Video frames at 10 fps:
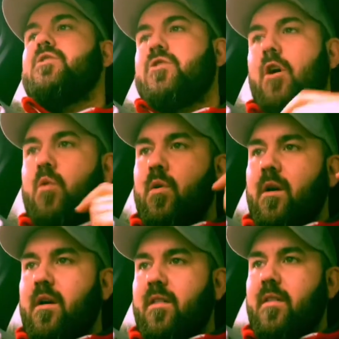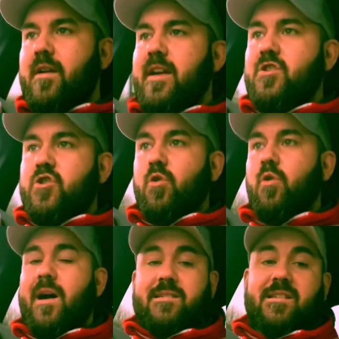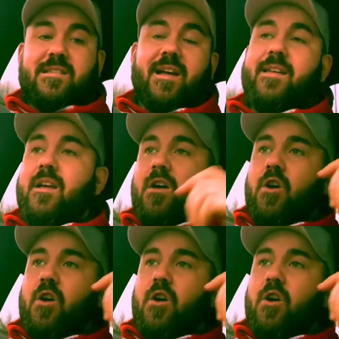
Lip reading: So in short, as I say,